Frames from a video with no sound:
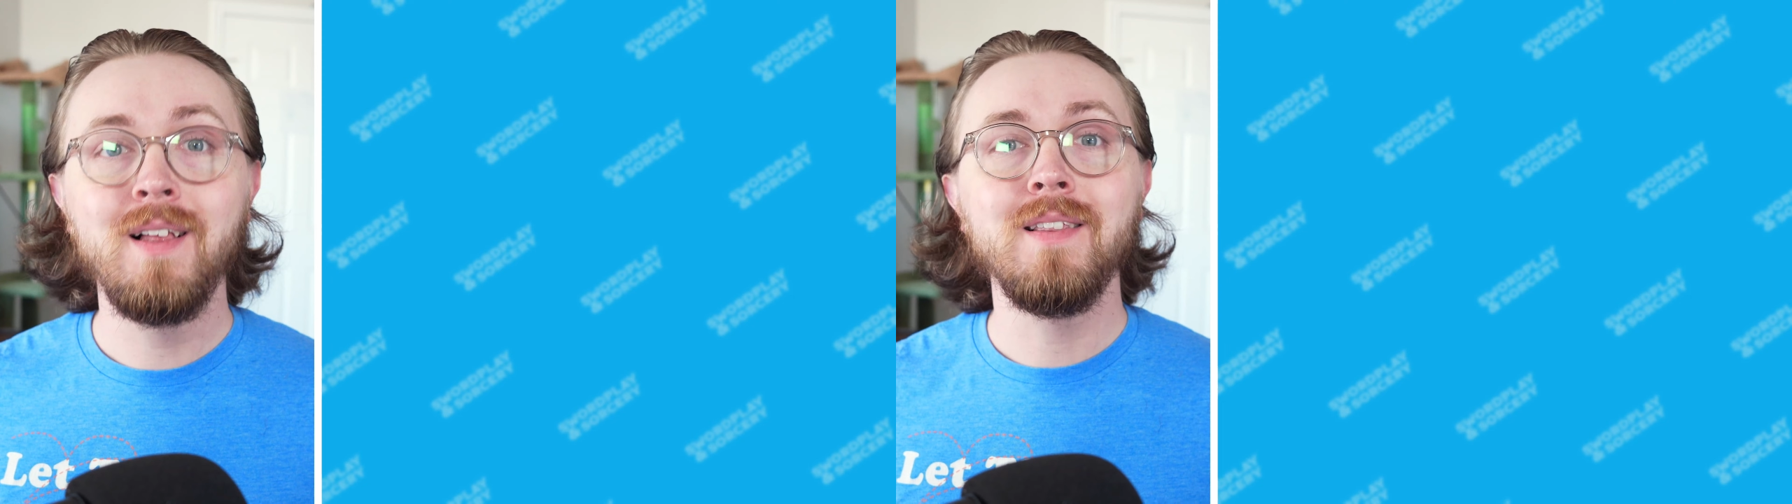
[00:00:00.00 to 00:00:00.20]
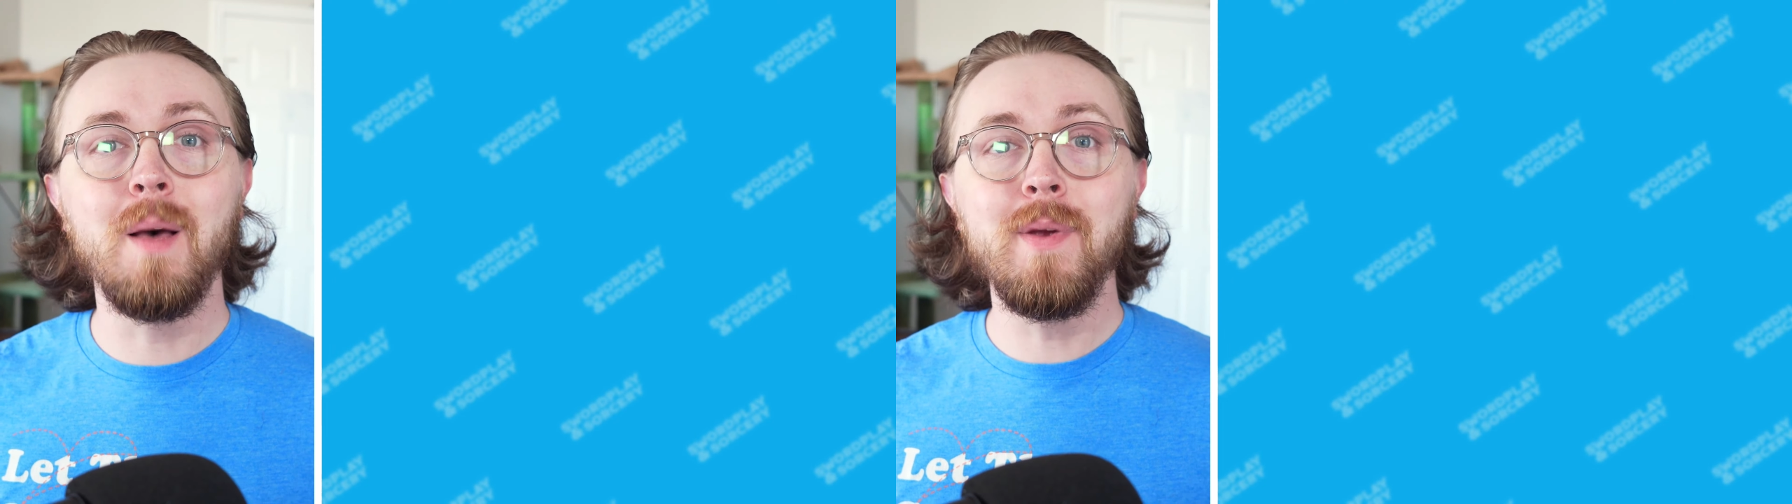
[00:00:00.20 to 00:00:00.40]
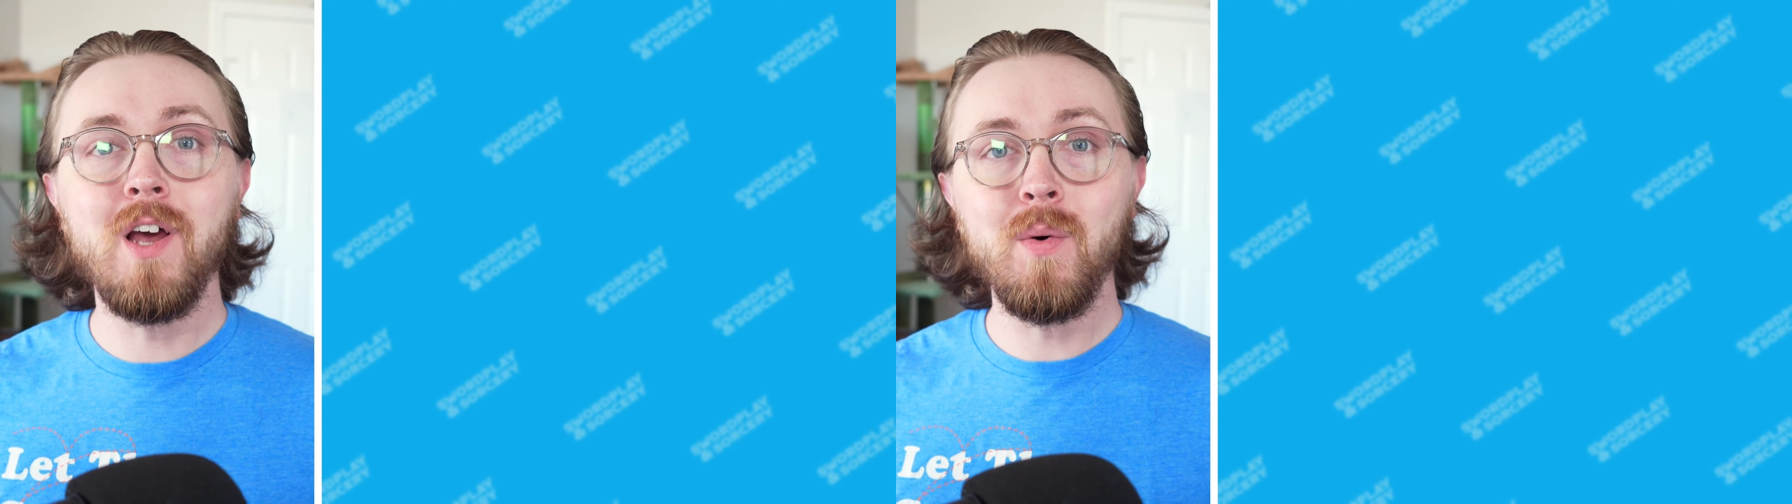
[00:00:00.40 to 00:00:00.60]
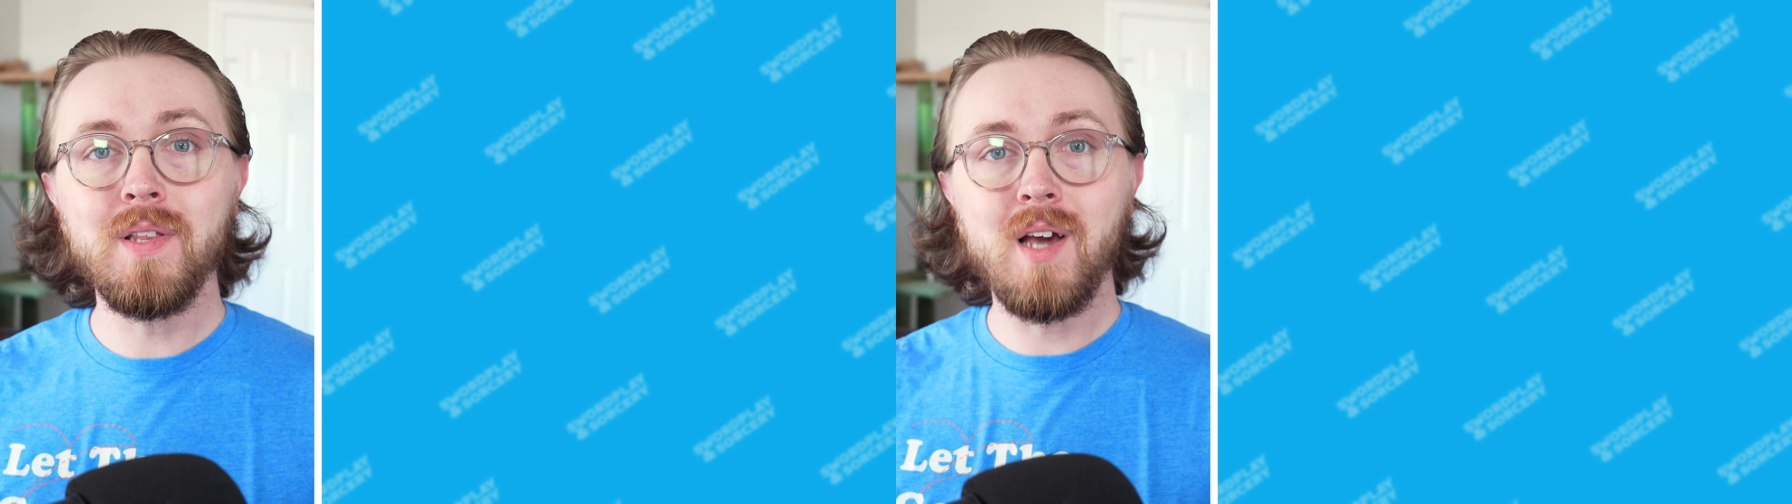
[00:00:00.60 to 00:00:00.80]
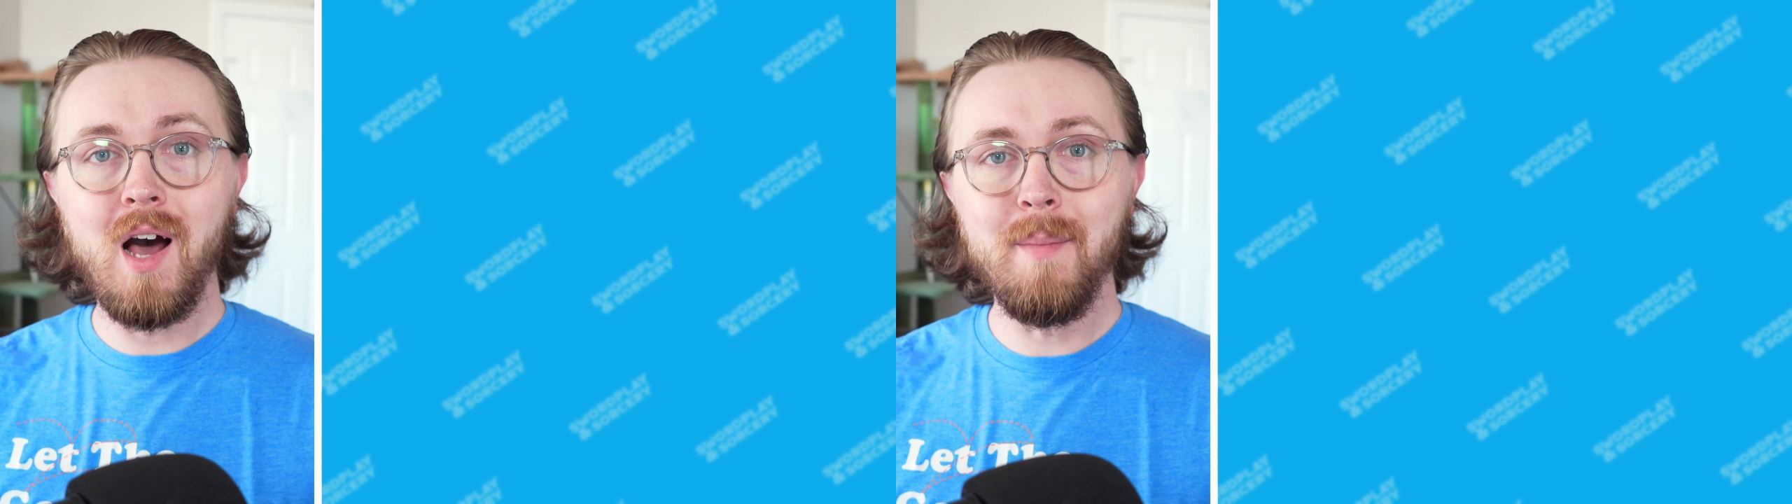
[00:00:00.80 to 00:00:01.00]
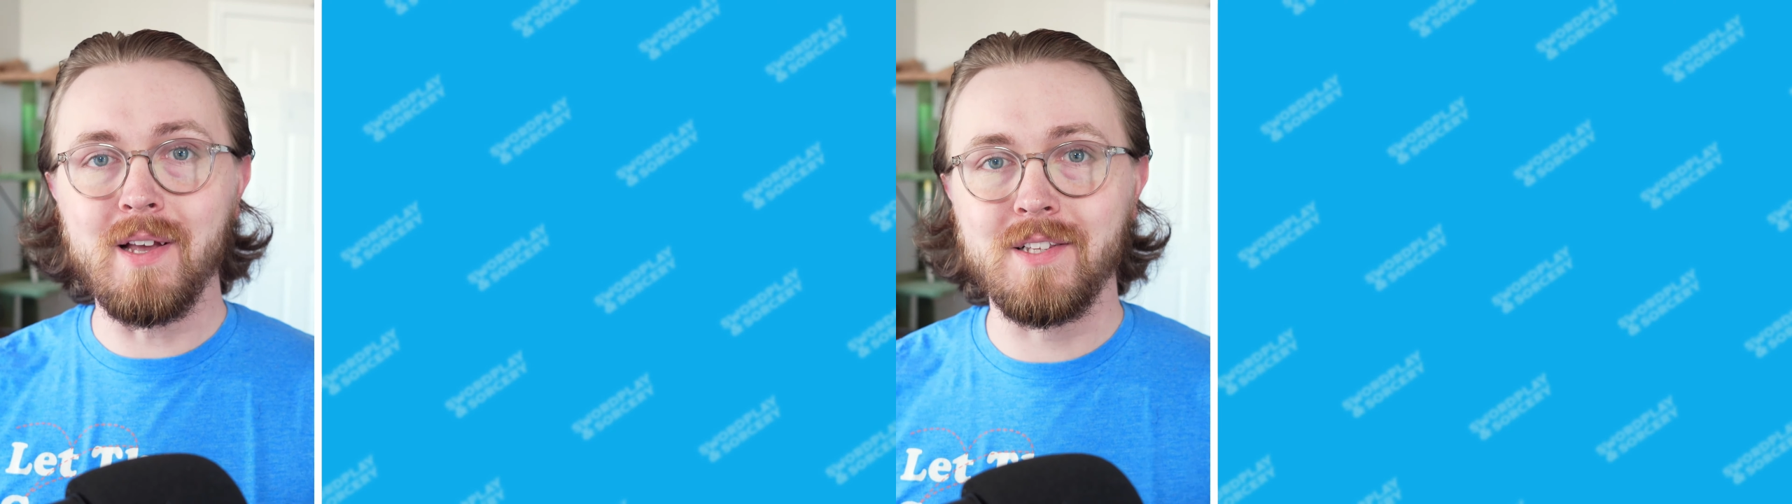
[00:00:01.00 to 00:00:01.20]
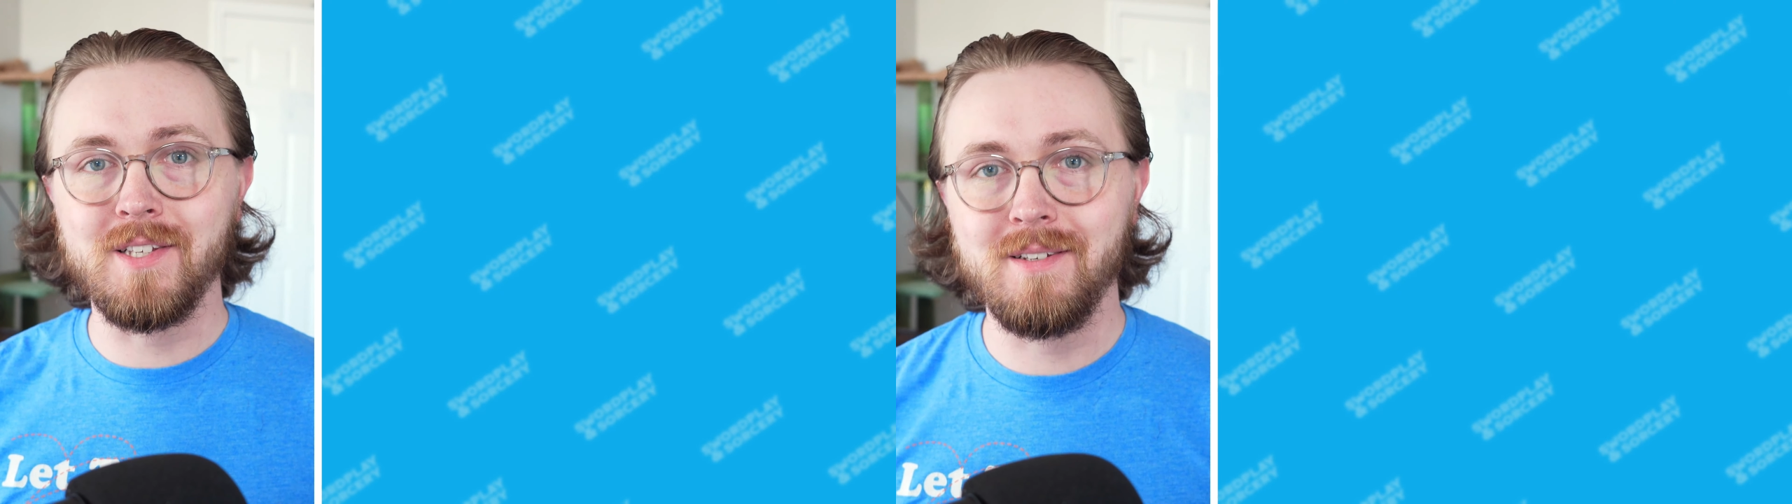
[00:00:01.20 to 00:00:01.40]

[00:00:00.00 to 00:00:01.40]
Let me know in the comments.